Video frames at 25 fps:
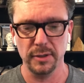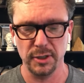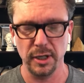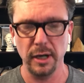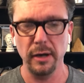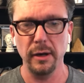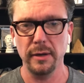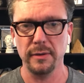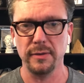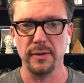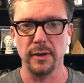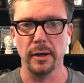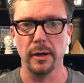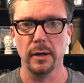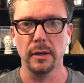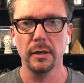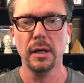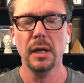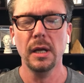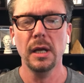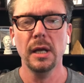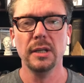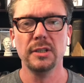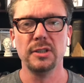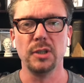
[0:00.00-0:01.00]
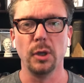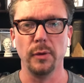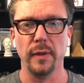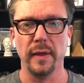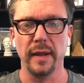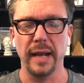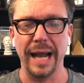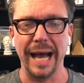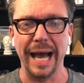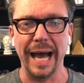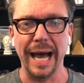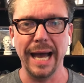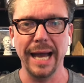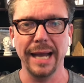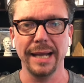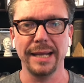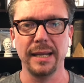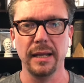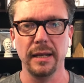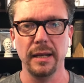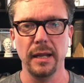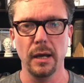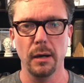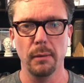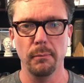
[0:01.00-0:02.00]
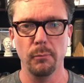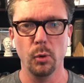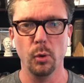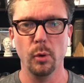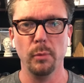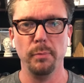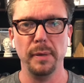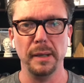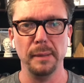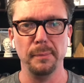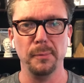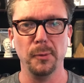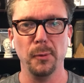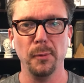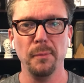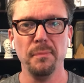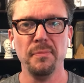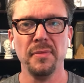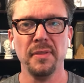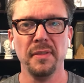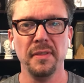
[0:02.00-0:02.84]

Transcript: share it there so that I can help more people.